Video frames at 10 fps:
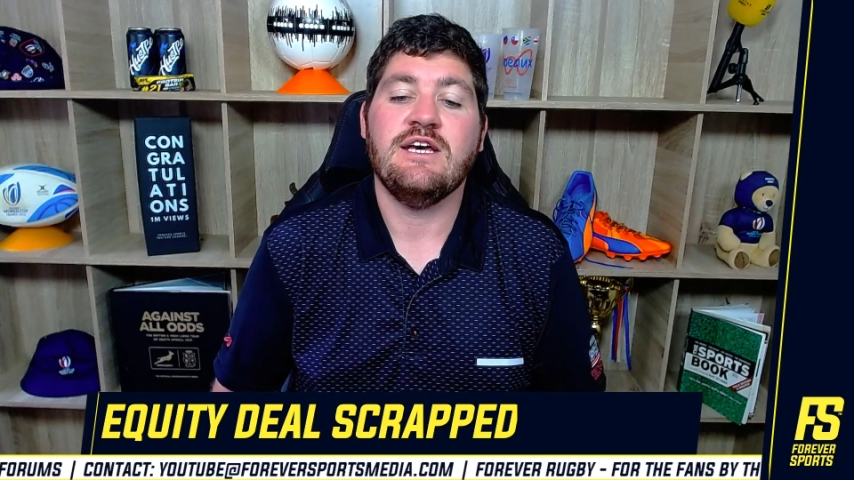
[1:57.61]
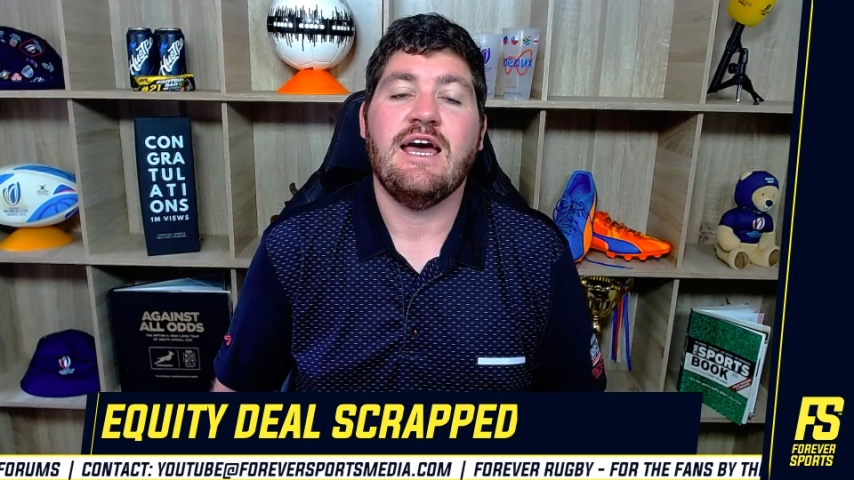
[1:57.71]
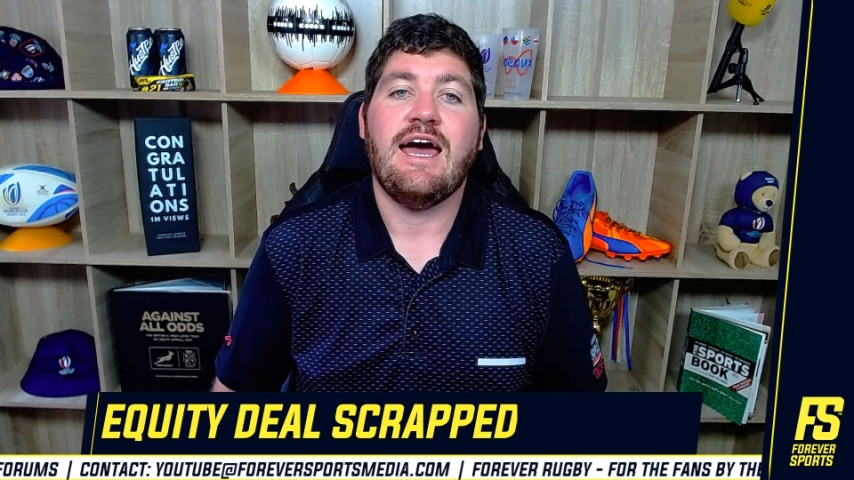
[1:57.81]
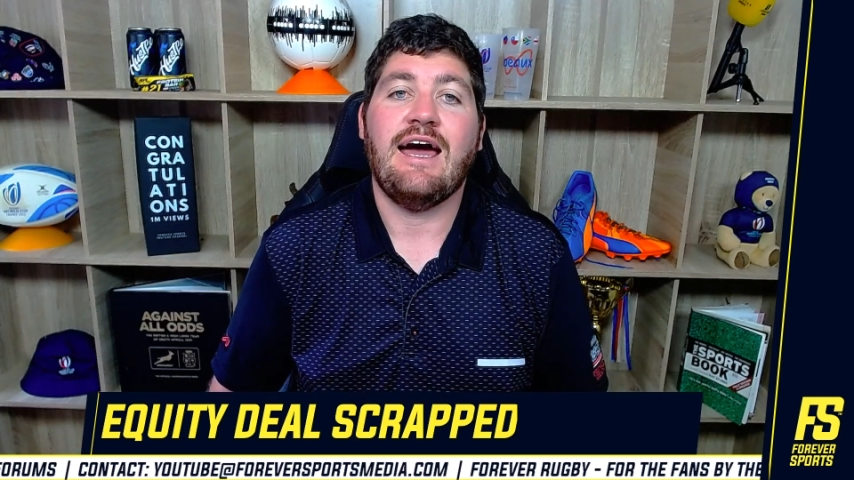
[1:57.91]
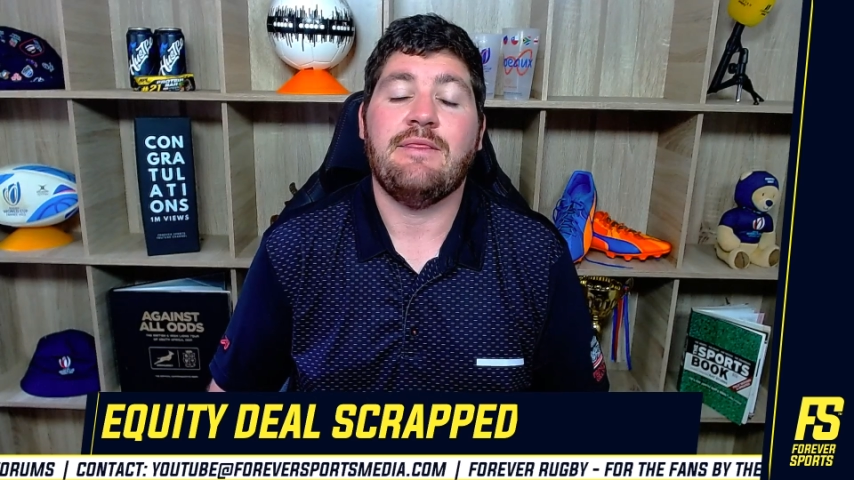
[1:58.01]

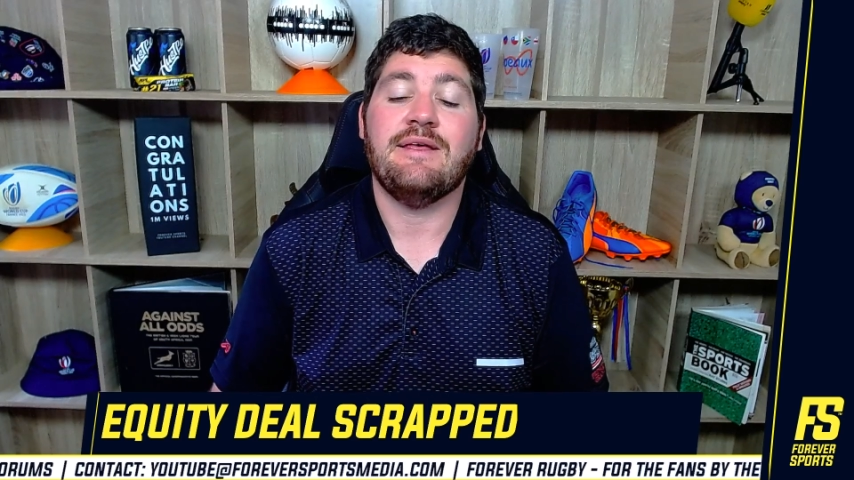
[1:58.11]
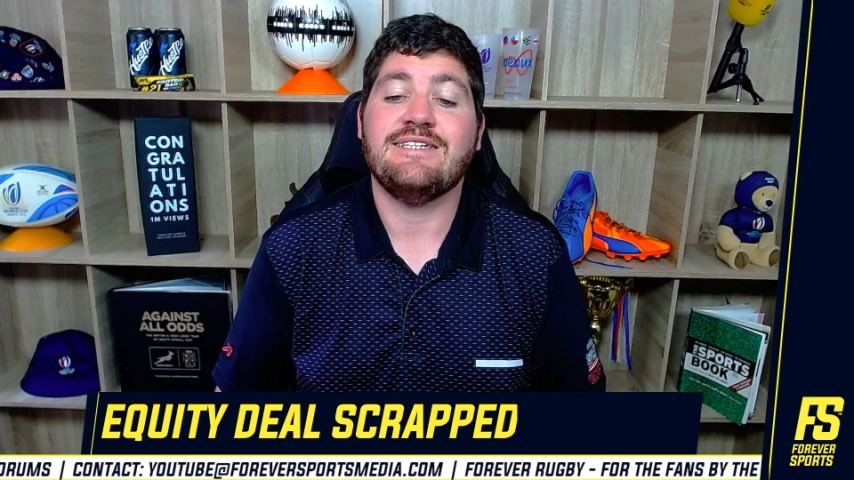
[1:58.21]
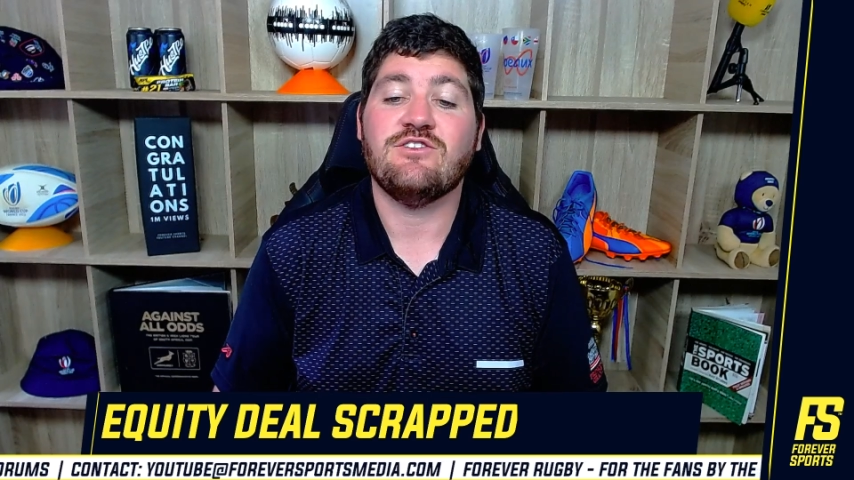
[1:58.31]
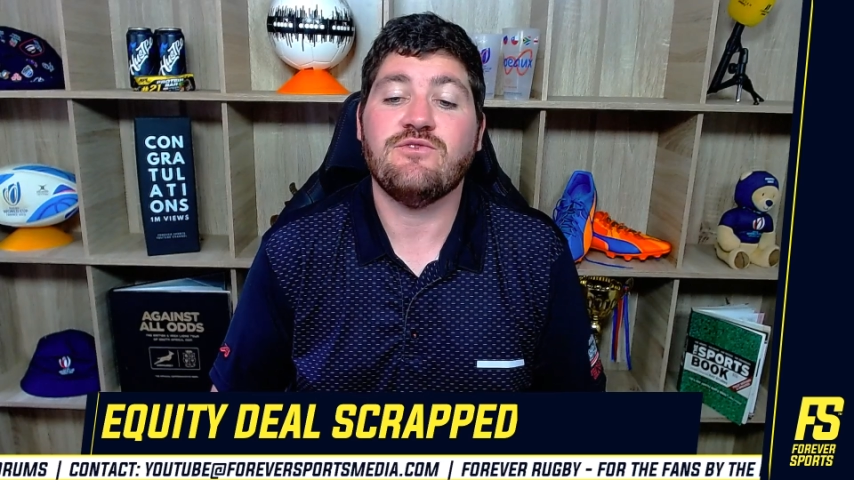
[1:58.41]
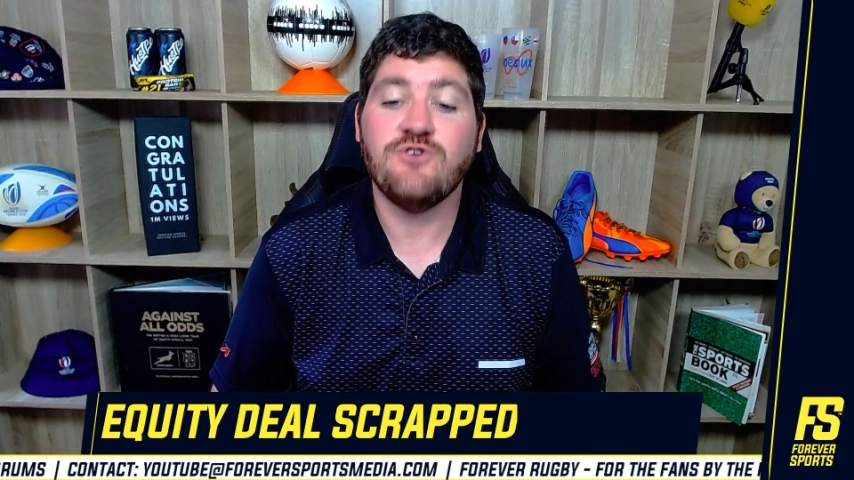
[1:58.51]
And they said
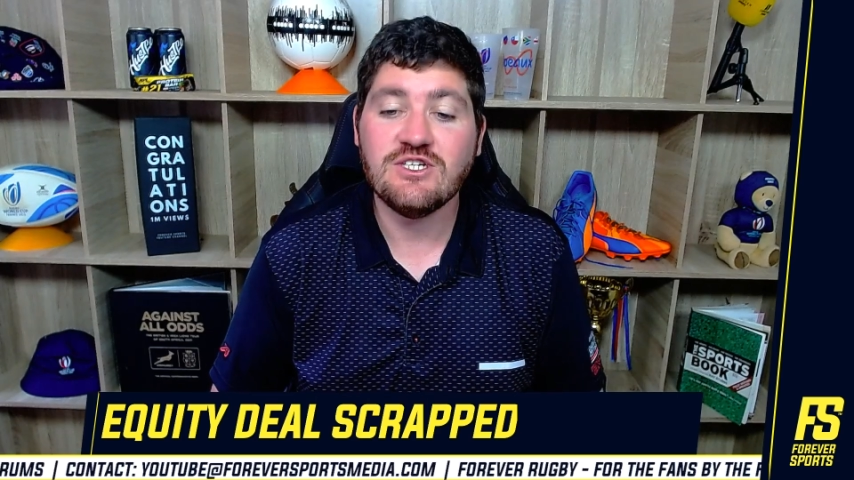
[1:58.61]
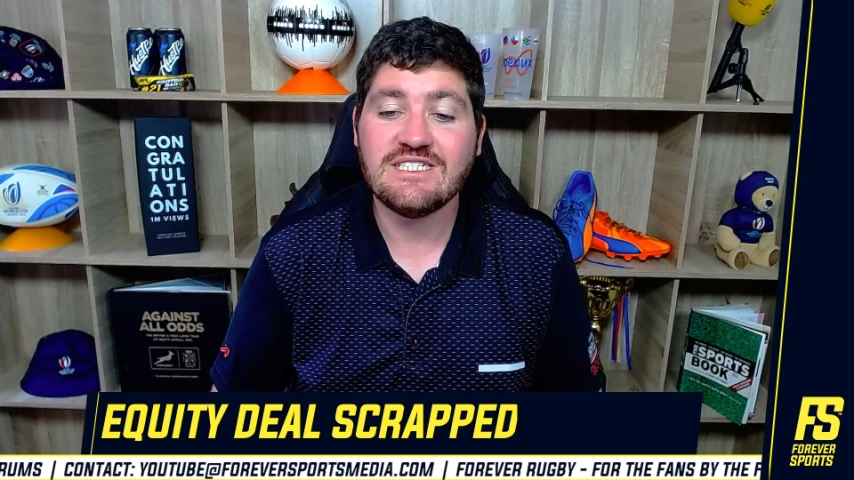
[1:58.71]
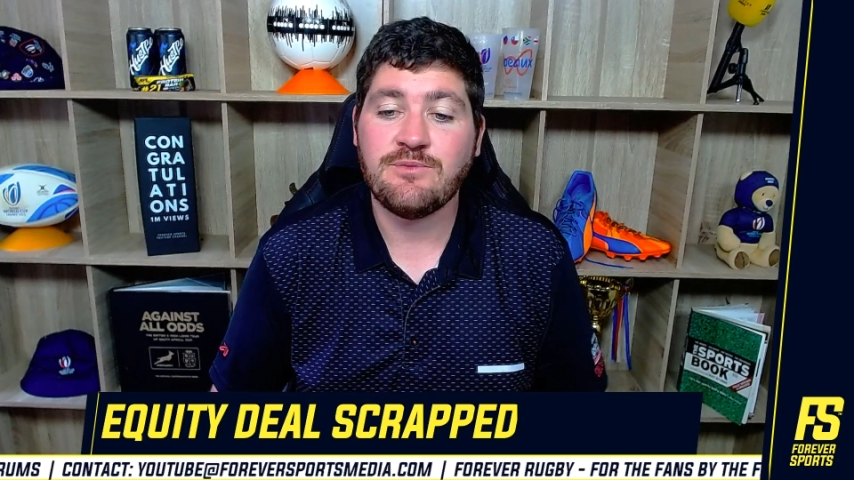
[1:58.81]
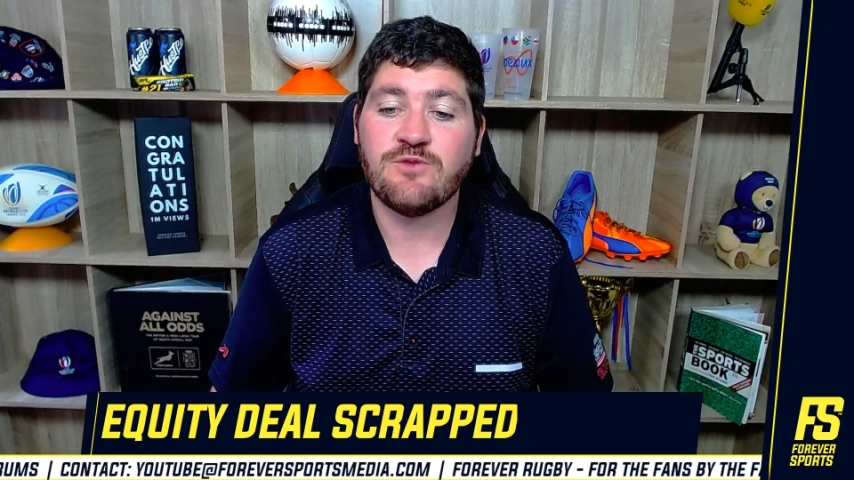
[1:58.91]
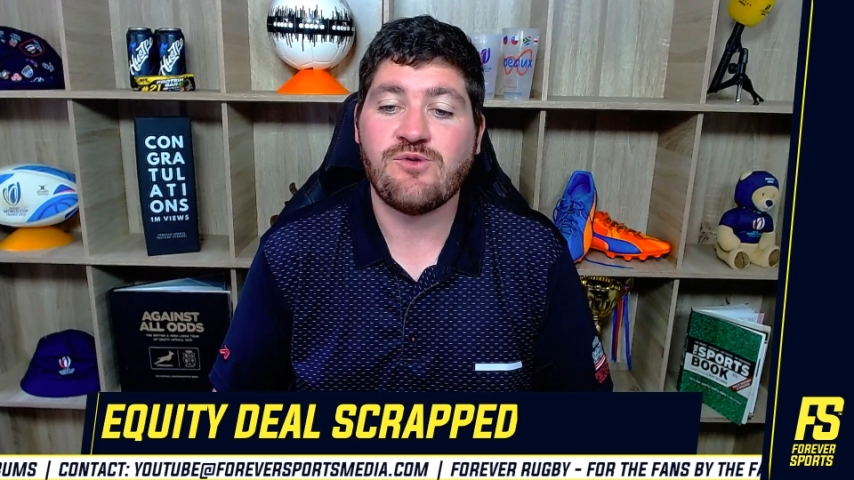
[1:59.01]
the first step
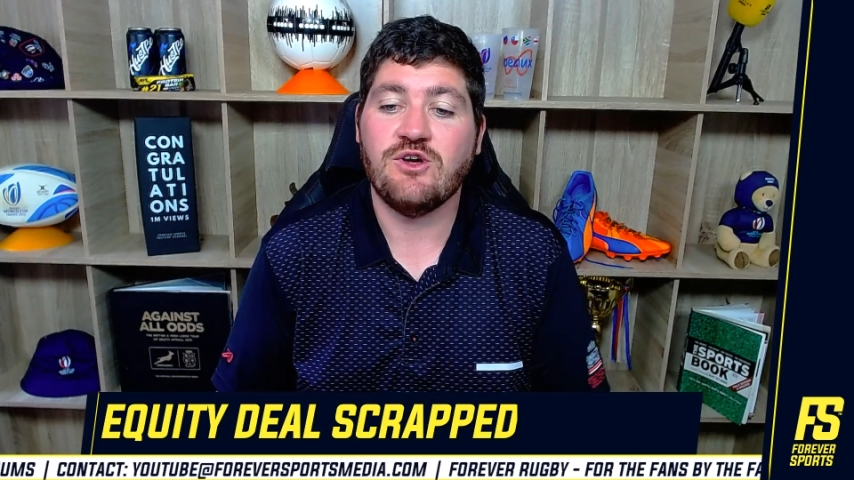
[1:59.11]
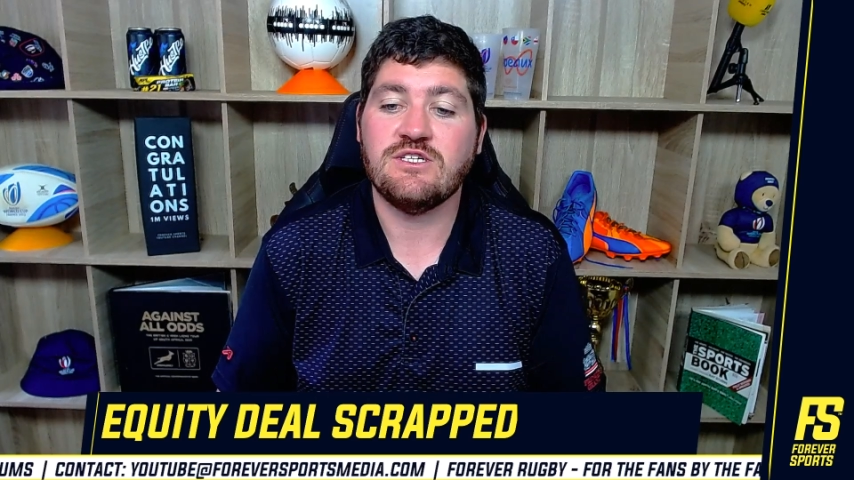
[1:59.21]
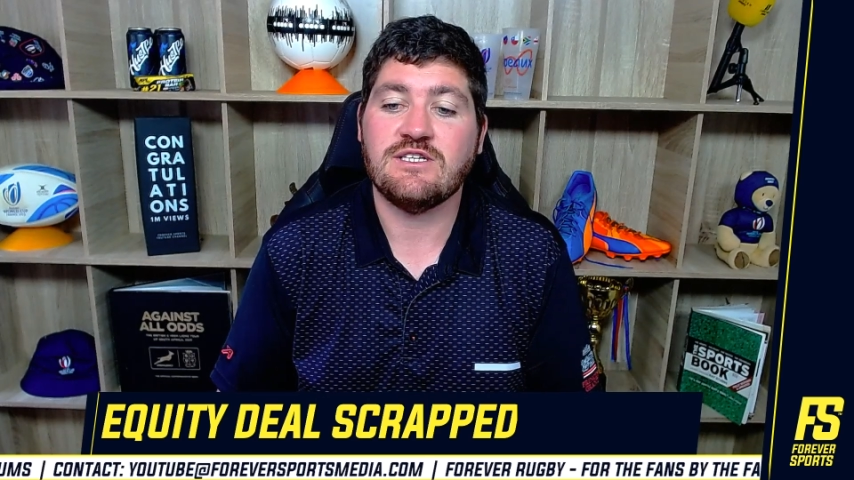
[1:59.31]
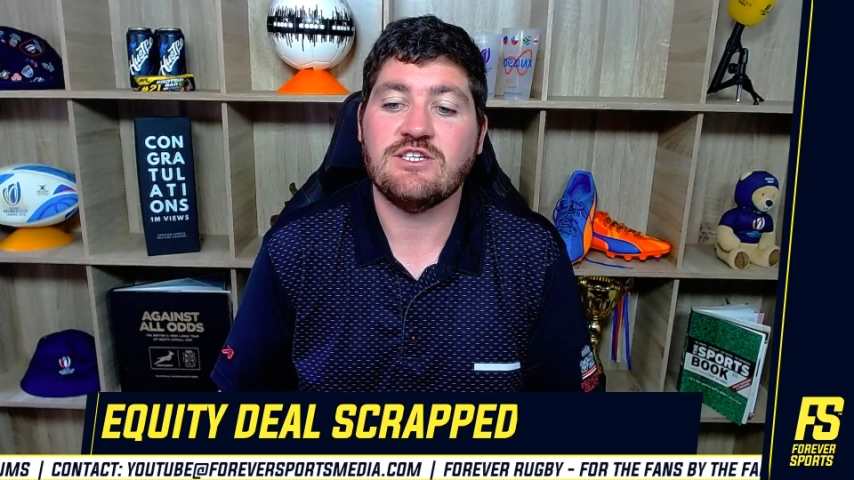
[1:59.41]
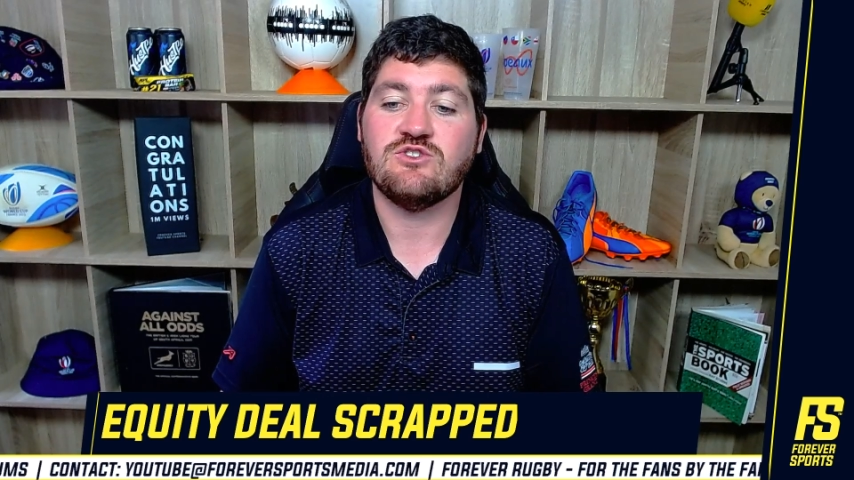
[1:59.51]
of the process
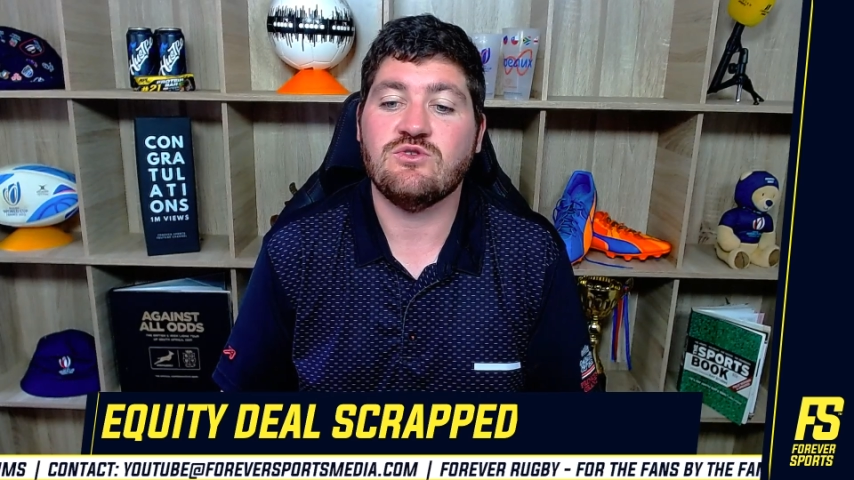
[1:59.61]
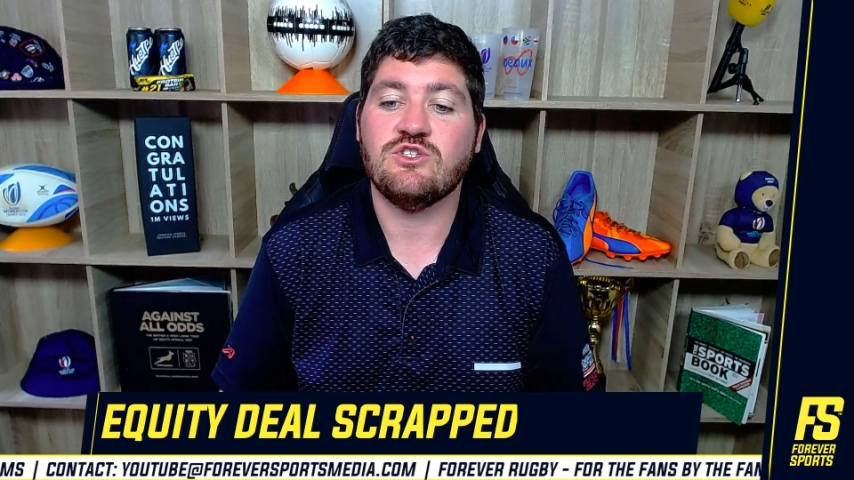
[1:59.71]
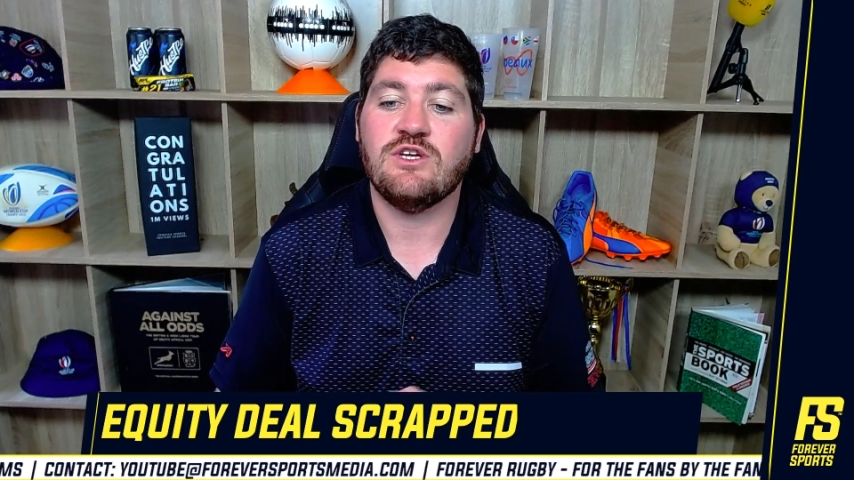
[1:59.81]
is to